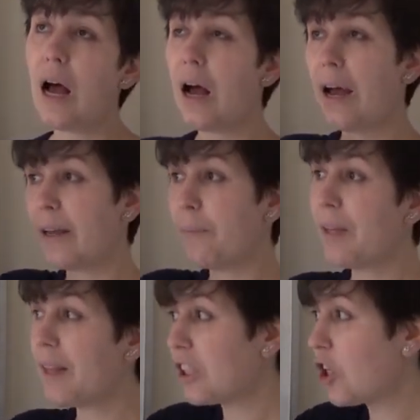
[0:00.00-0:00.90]
It can be
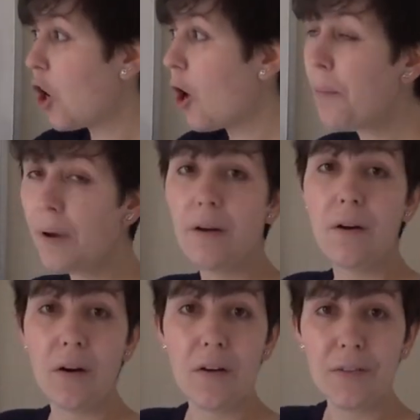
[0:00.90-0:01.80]
the slope
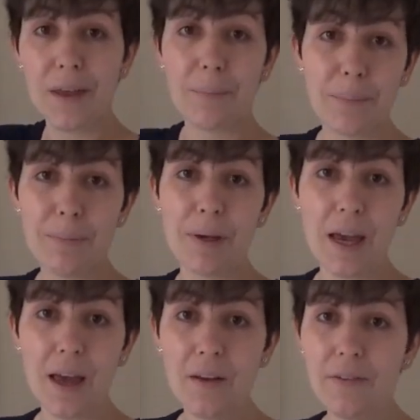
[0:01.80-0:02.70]
of the
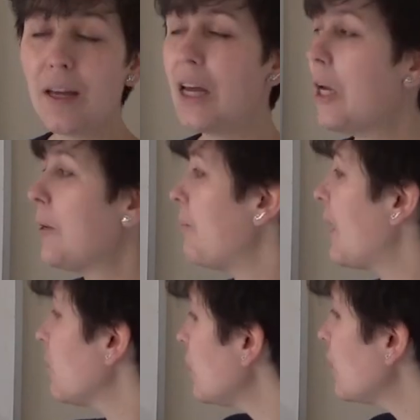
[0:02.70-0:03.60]
PPF, but
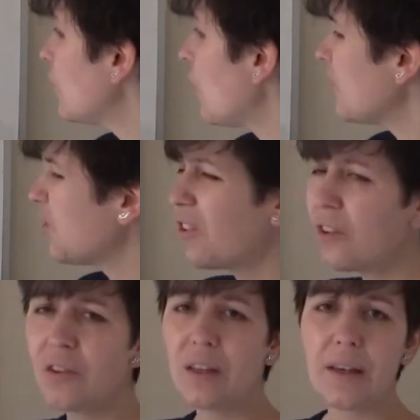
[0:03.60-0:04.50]
also you
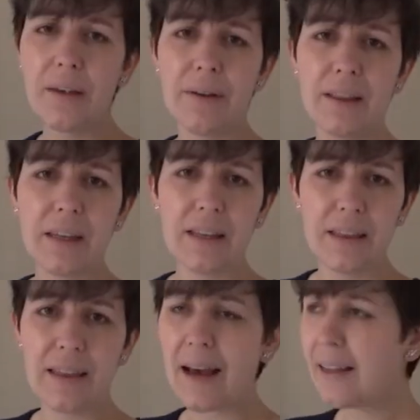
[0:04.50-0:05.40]
don't even need
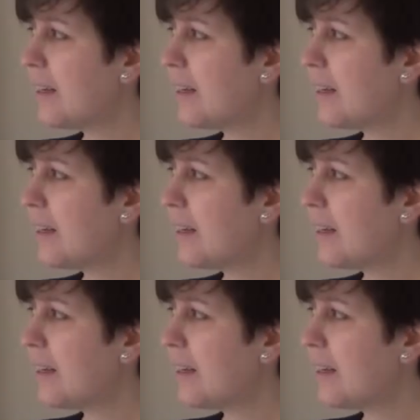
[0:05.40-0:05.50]
that.